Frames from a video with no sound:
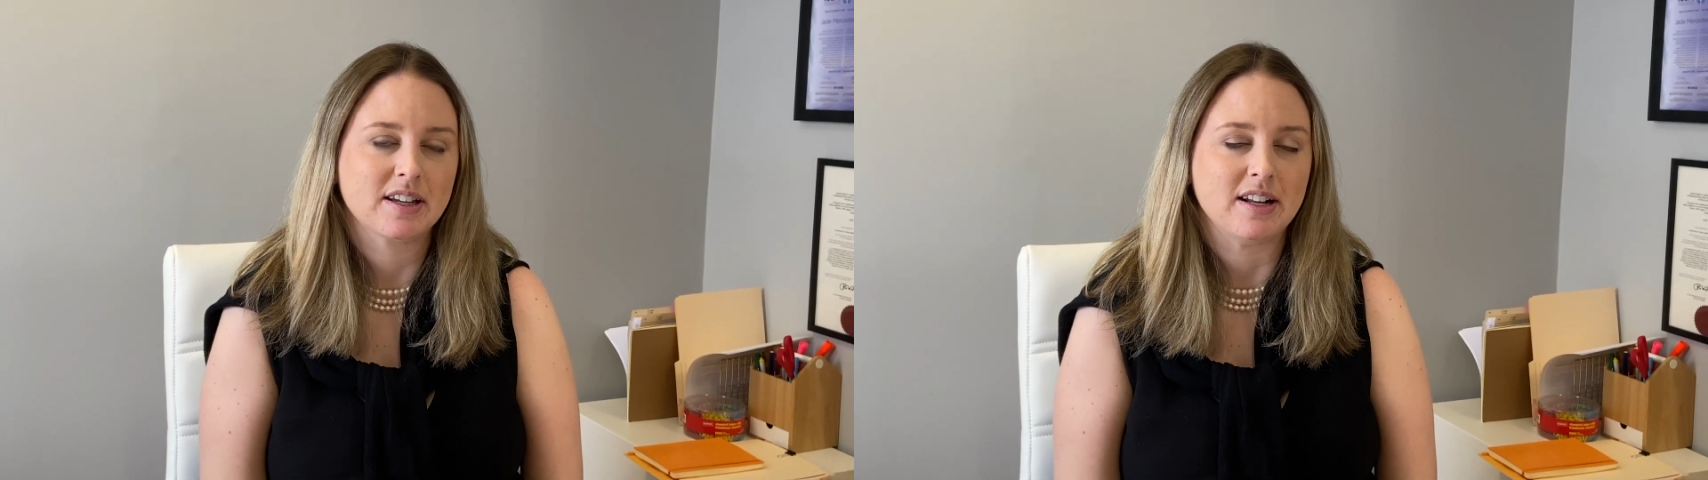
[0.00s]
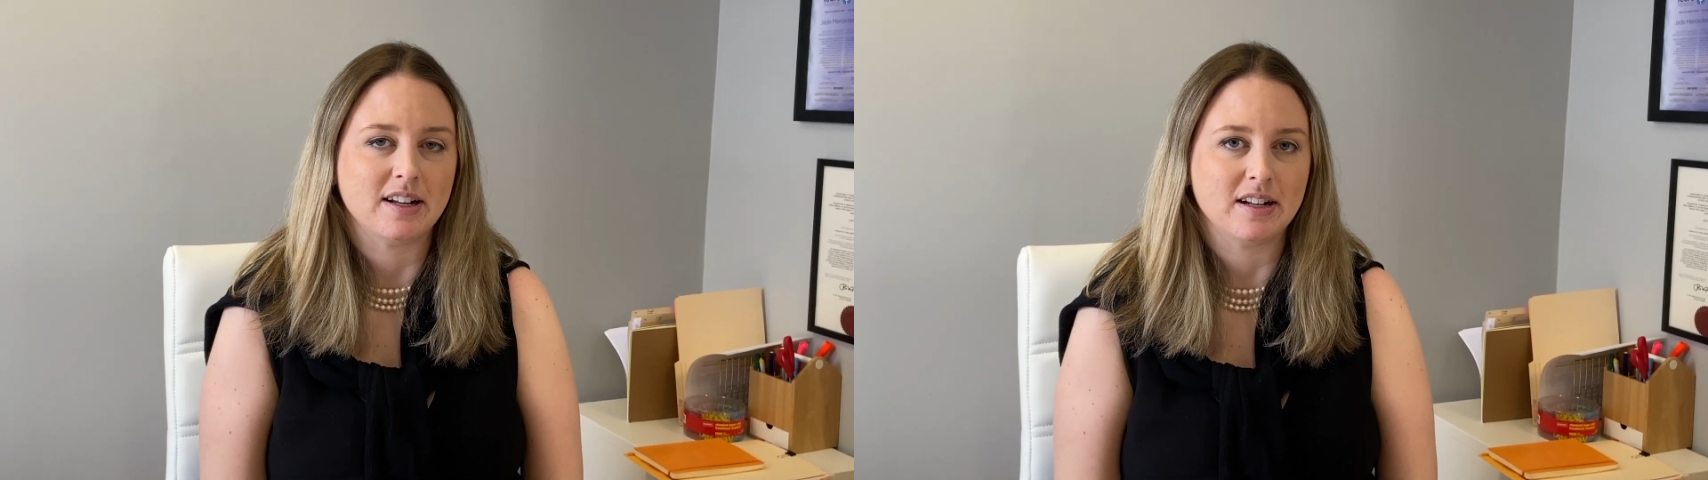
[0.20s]

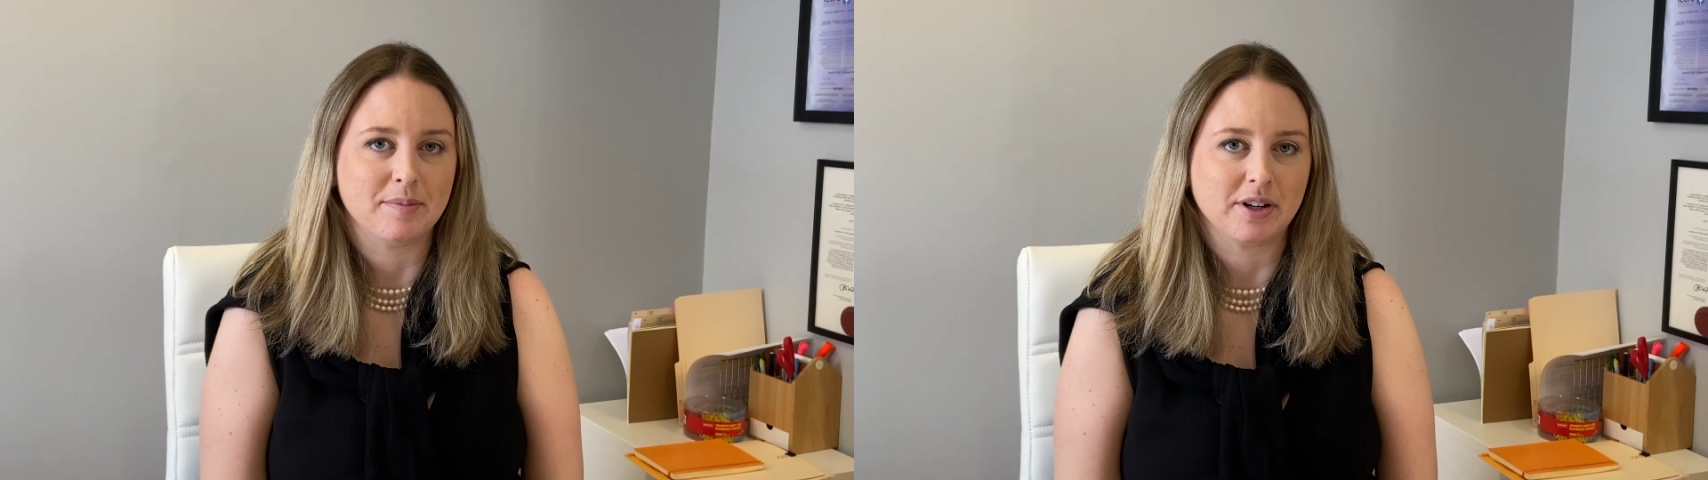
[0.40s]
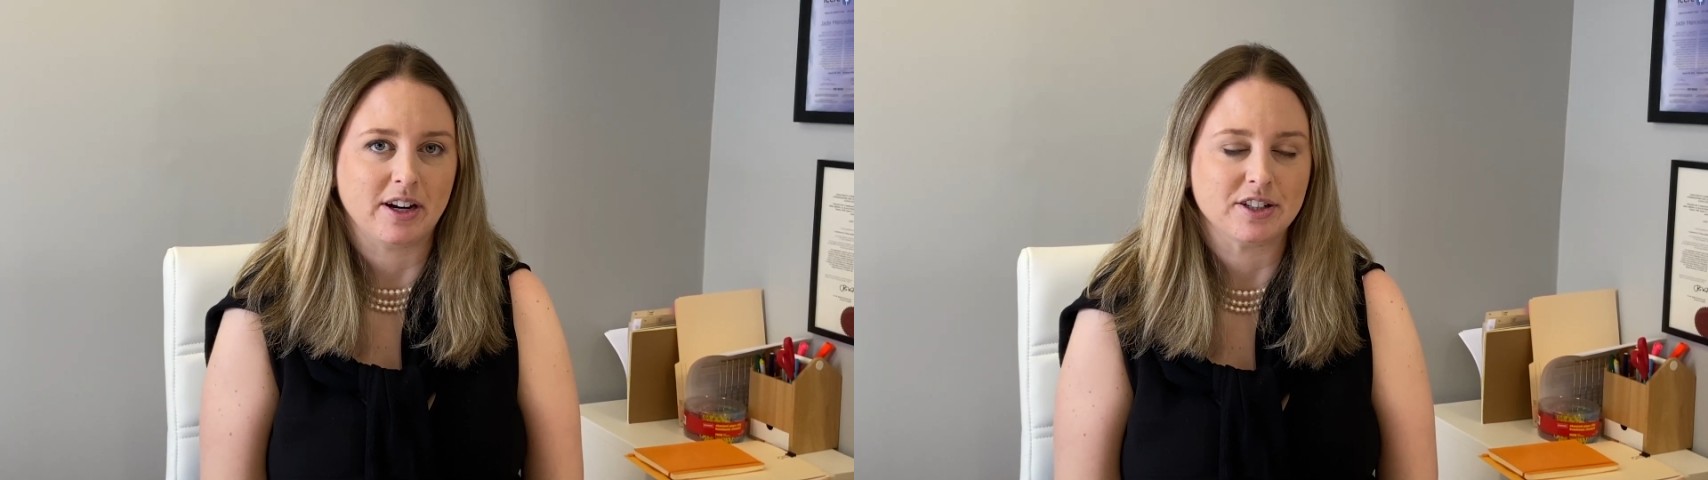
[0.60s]
Canadian
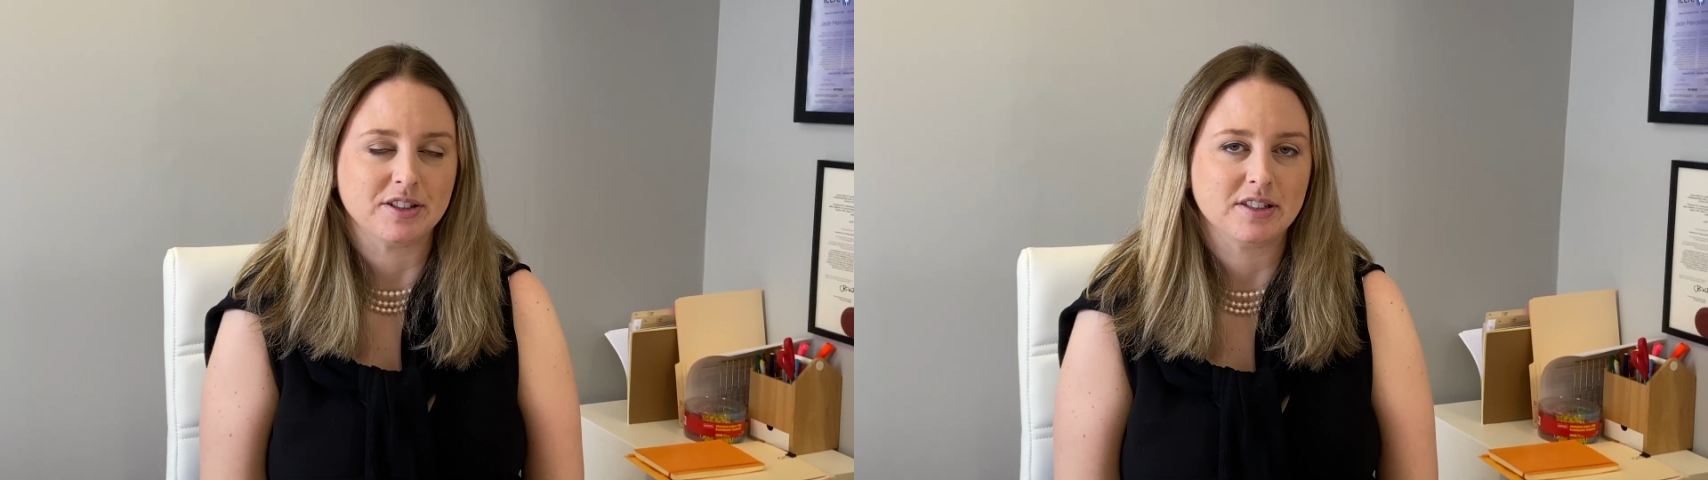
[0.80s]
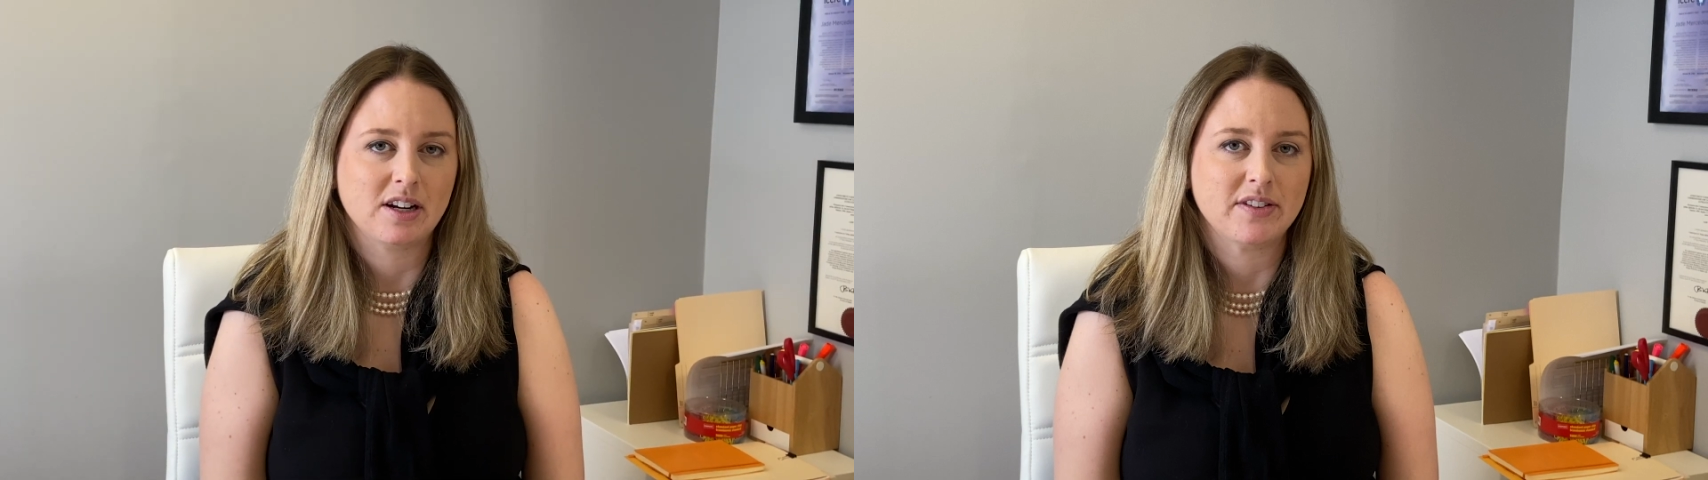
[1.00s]

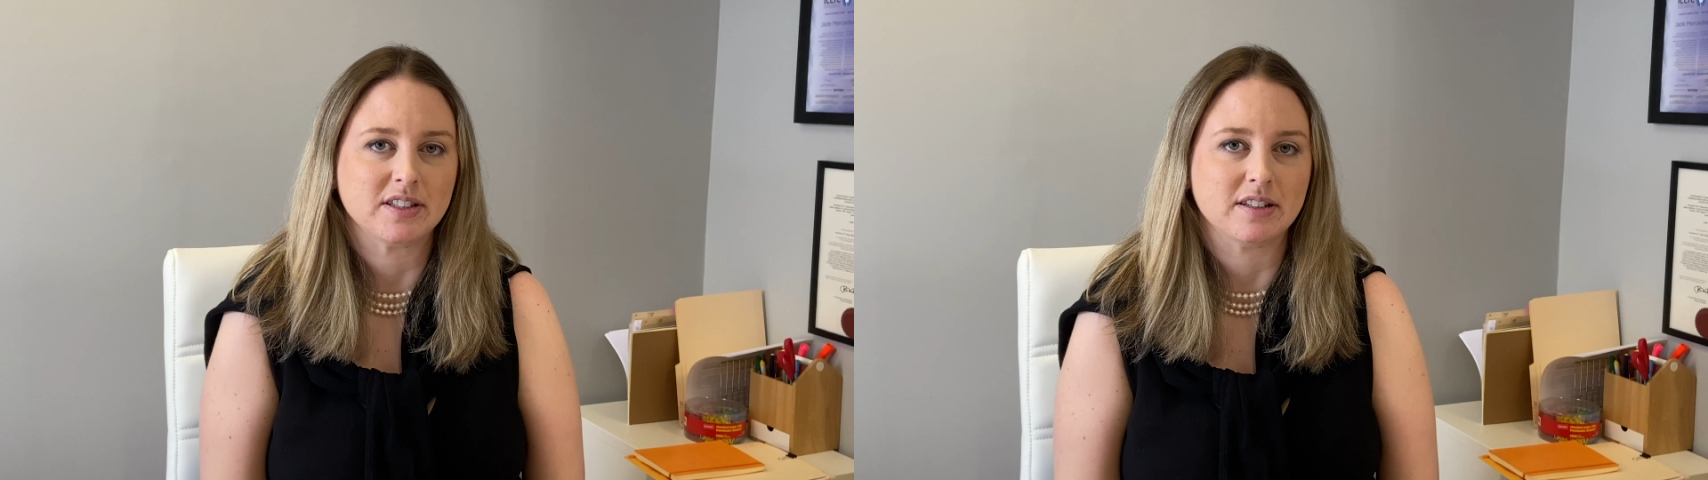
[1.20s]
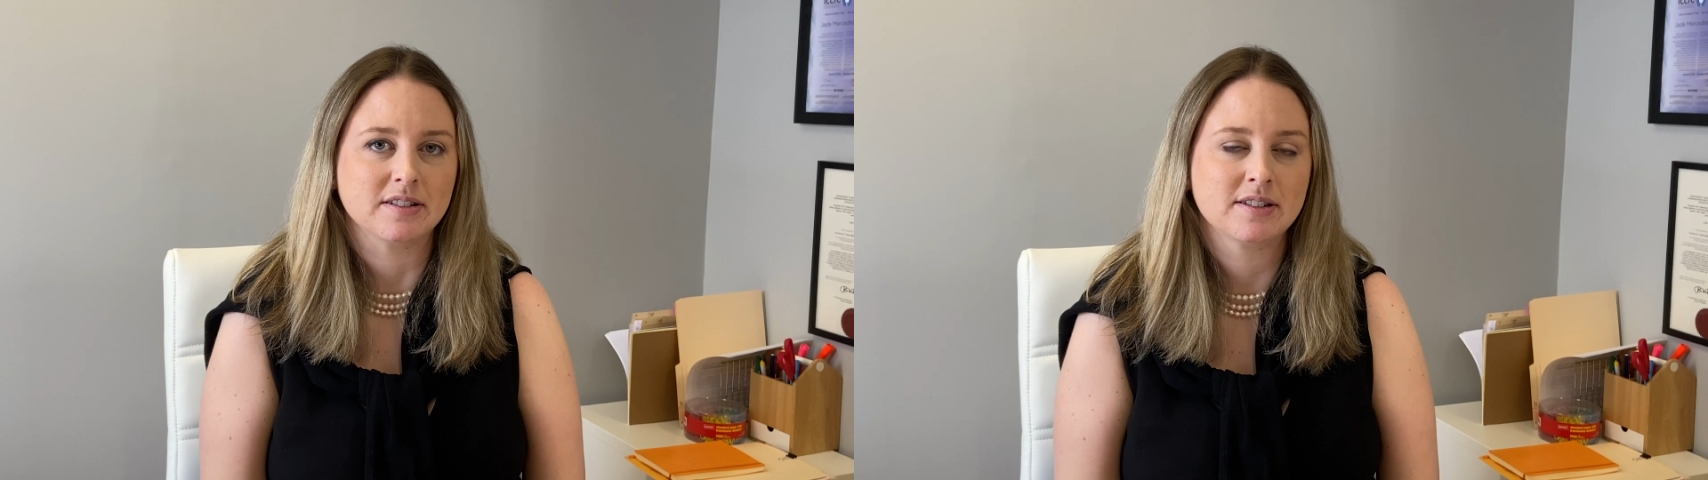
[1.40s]
Immigration
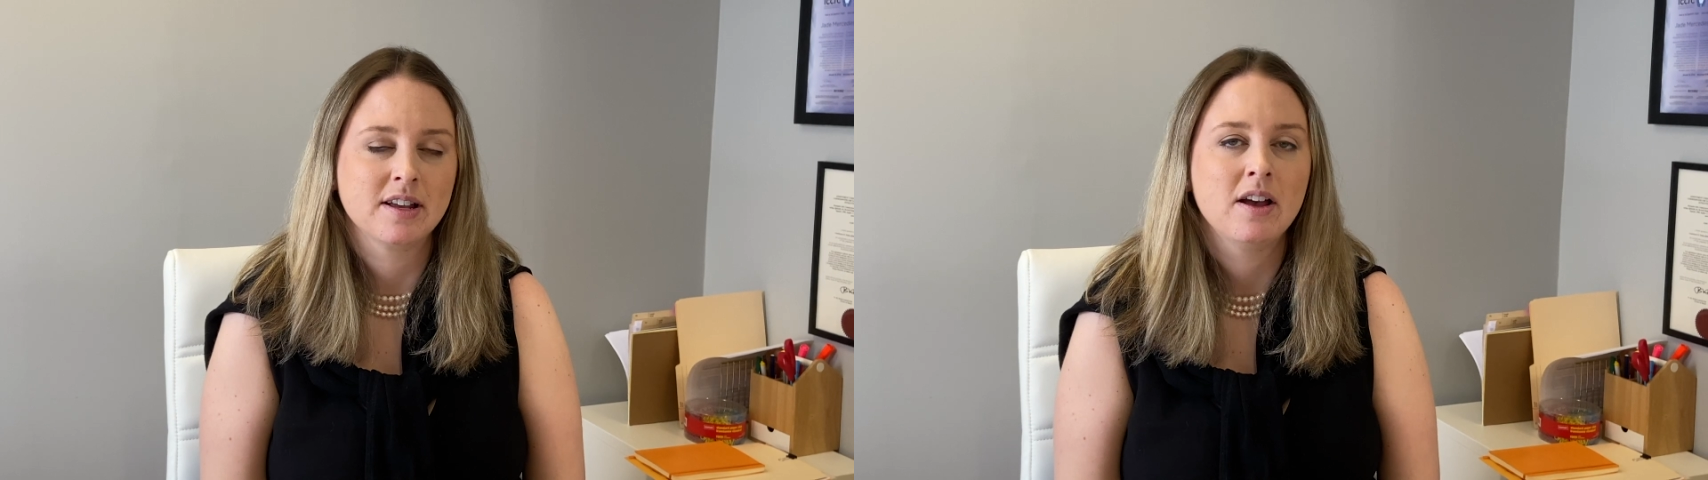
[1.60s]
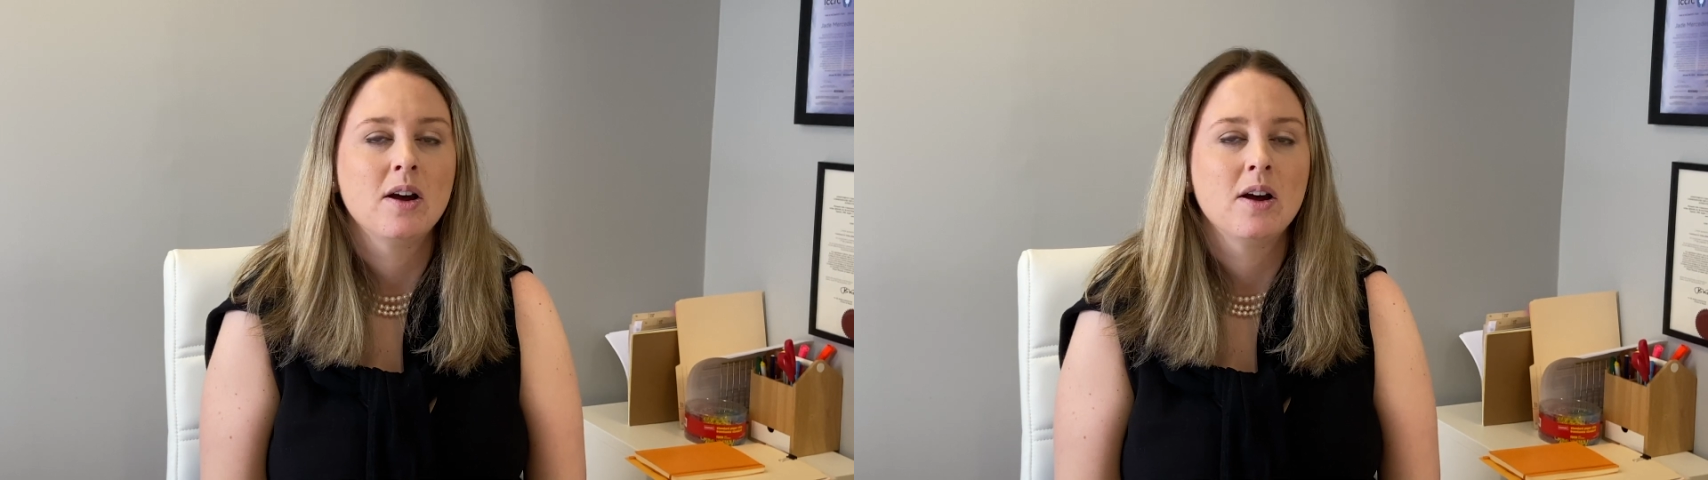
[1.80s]
Services.